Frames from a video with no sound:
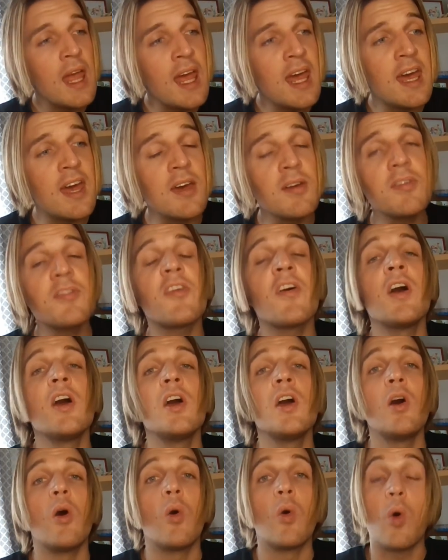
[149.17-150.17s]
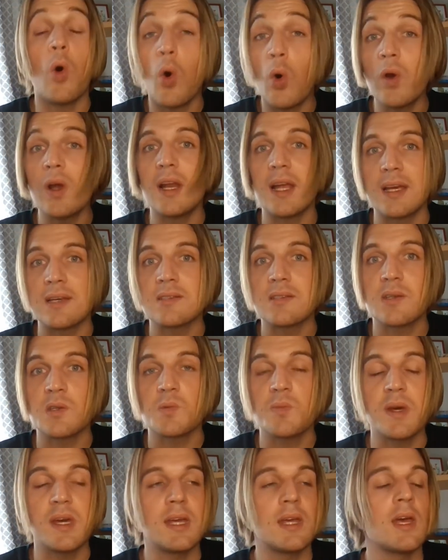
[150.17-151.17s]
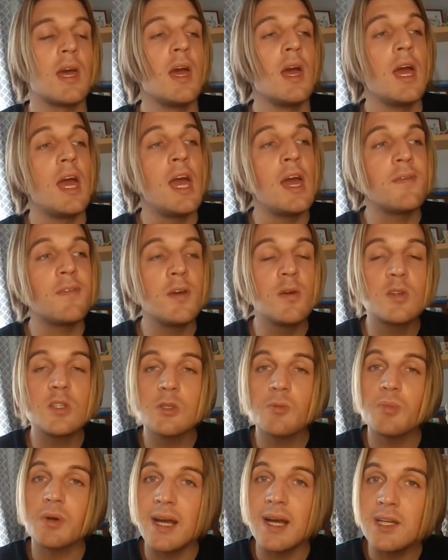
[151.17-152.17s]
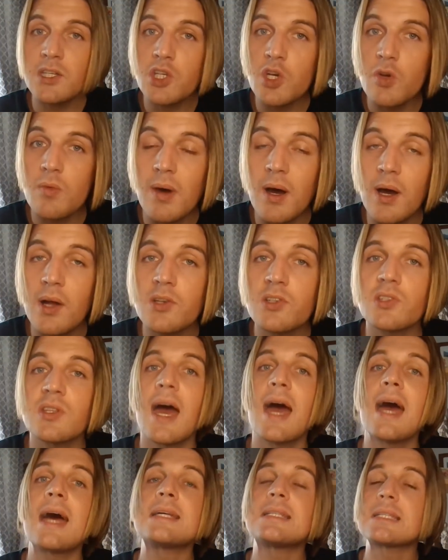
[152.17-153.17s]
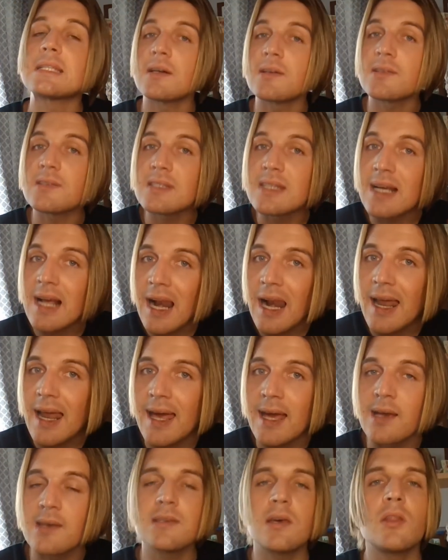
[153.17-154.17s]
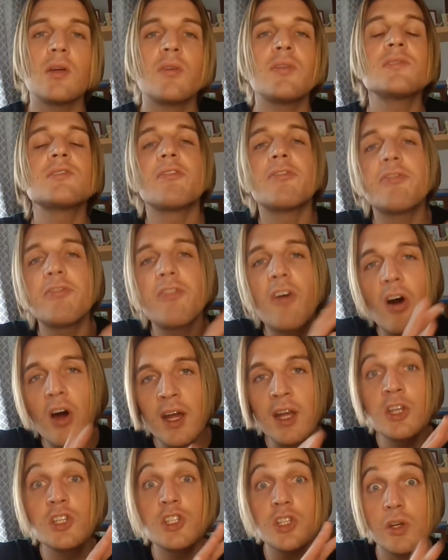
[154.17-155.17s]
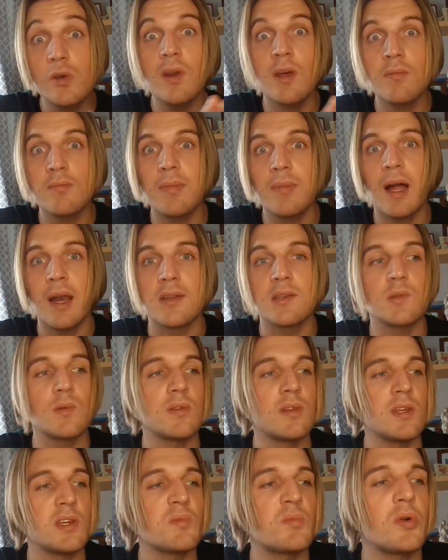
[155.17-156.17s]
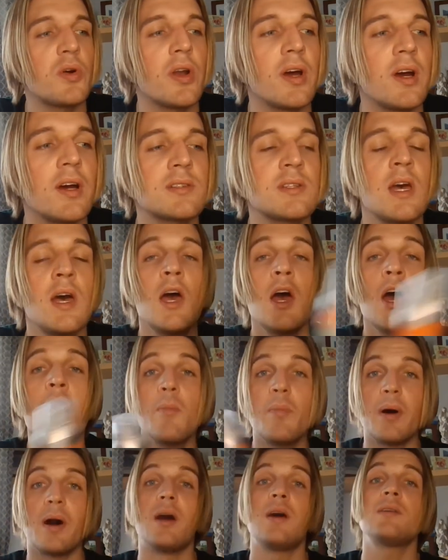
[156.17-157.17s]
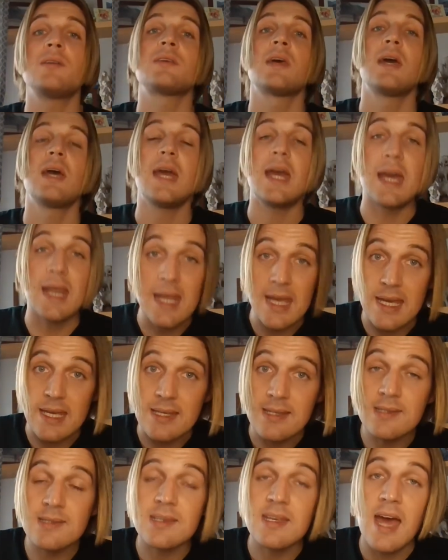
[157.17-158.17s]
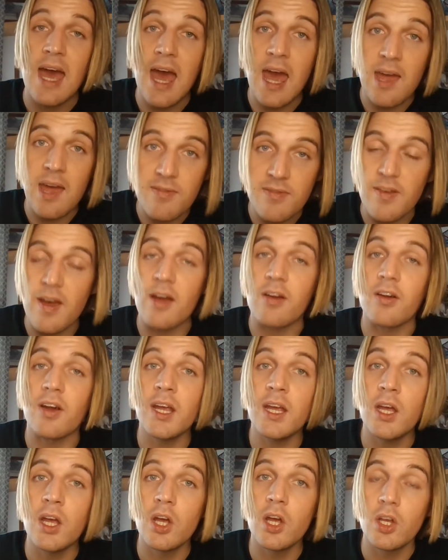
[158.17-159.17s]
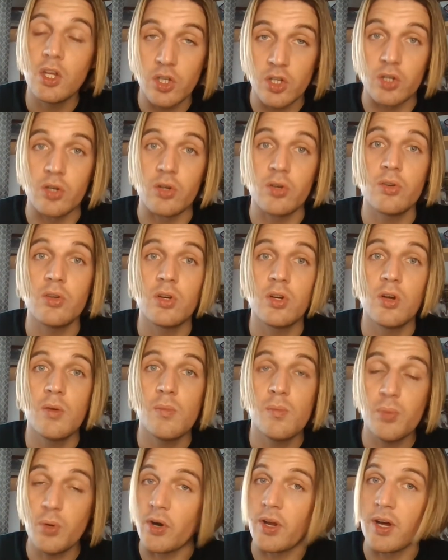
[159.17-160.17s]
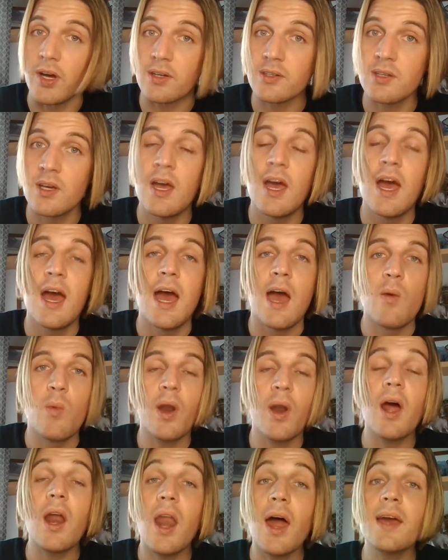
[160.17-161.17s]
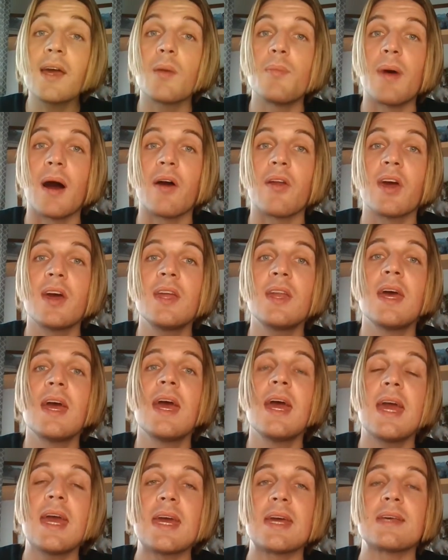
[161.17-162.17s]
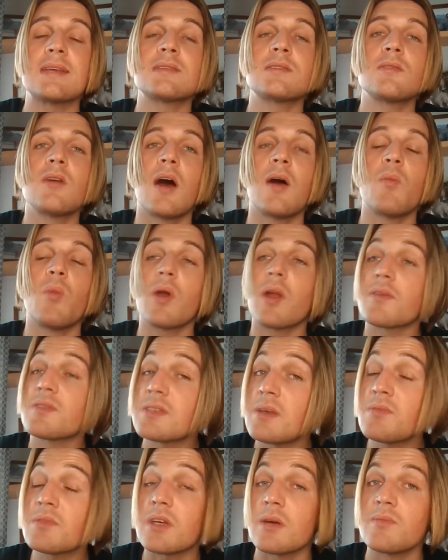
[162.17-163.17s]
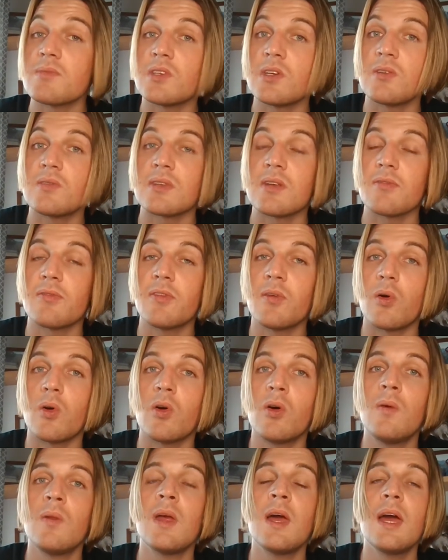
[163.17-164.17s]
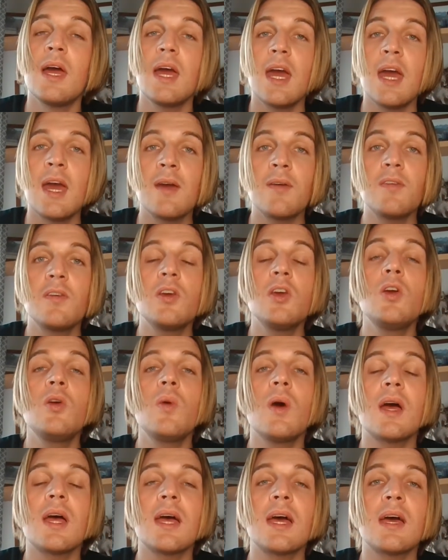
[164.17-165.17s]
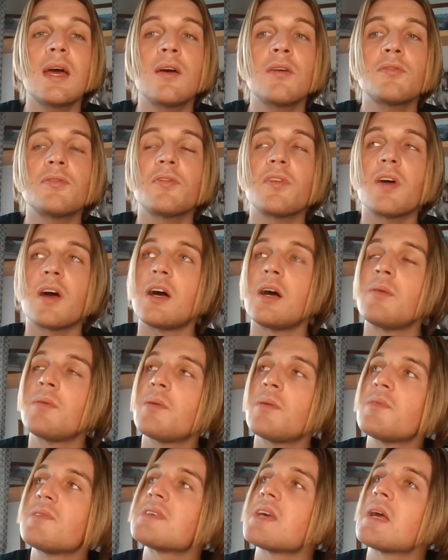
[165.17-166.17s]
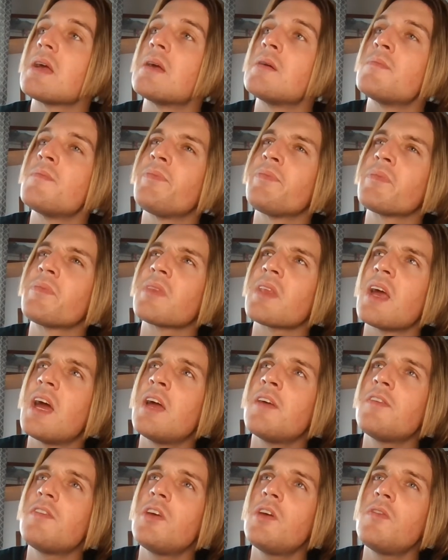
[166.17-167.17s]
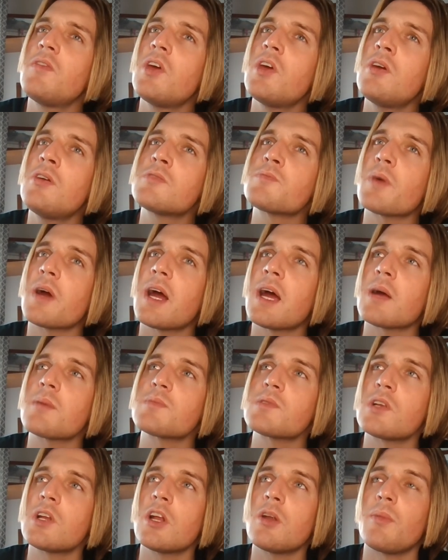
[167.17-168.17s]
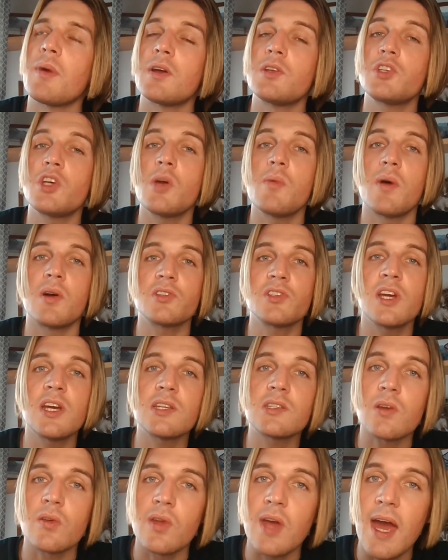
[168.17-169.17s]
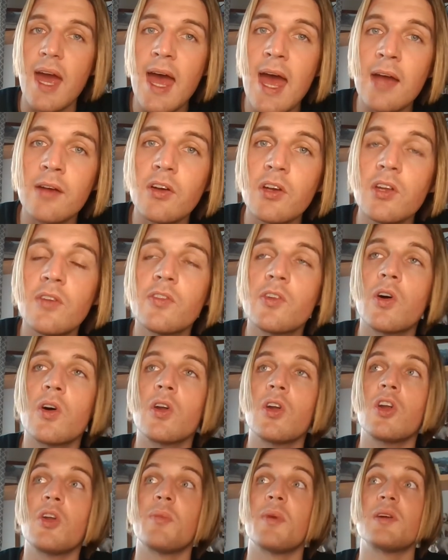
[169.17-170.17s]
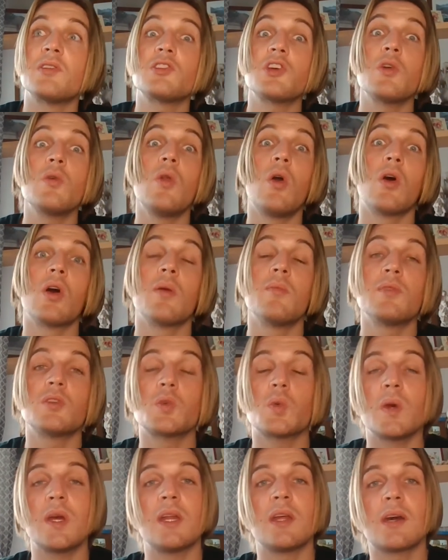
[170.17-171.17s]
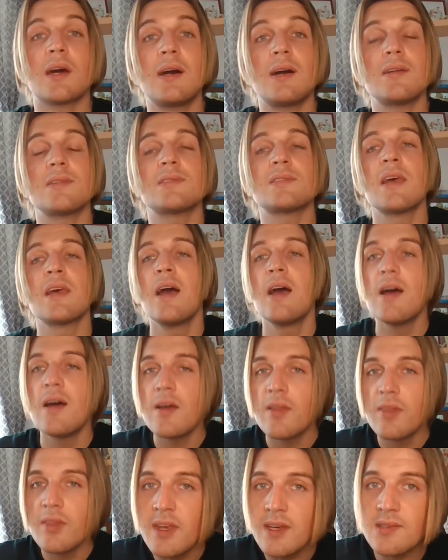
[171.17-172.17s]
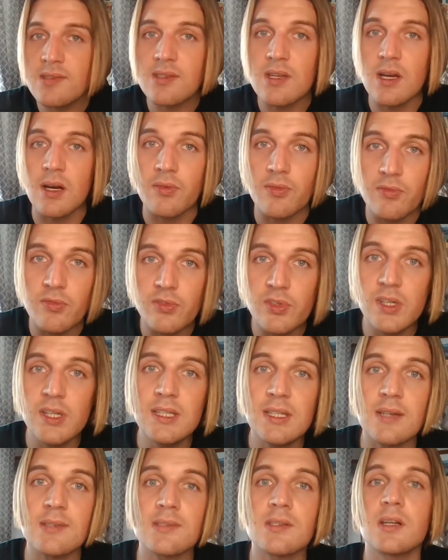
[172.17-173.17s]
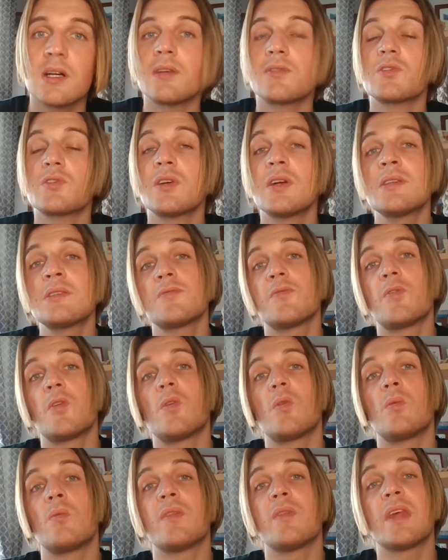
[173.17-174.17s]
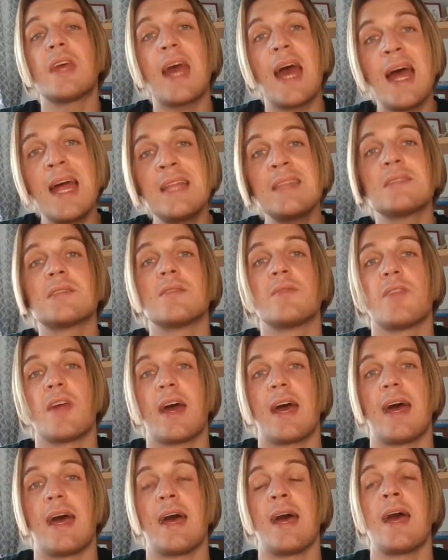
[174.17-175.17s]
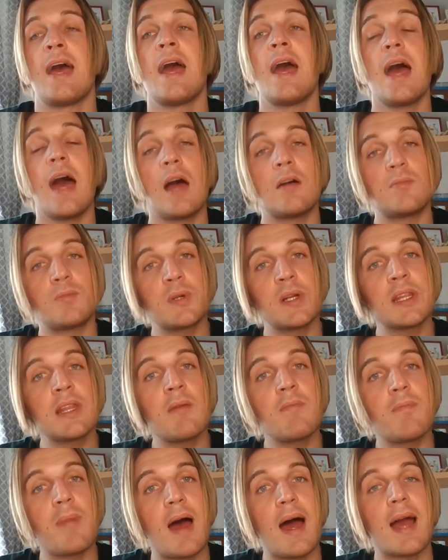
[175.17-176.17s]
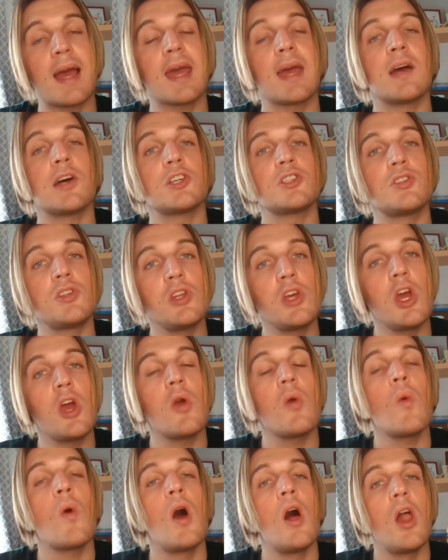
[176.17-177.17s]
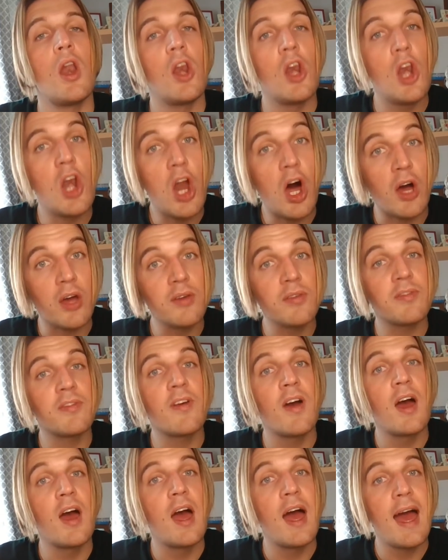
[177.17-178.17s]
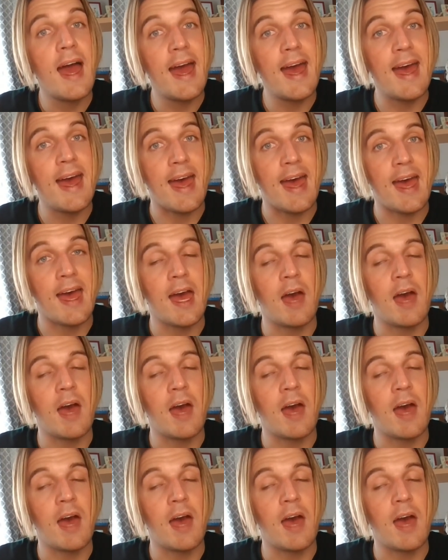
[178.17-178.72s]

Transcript: If or oily as to speak. If you spray too much, the hair starts to cling, so there is a fine-tuning balance with this product, but it is a very good product. And what I like about it is, and what I've sometimes used it for, if you have, um, let me see, if you've used perhaps a little bit too much heat on your hair and you've gone a little bit too long in between cuts, this stuff really does kind of transform the ends of the hair and bring them back as new life hair.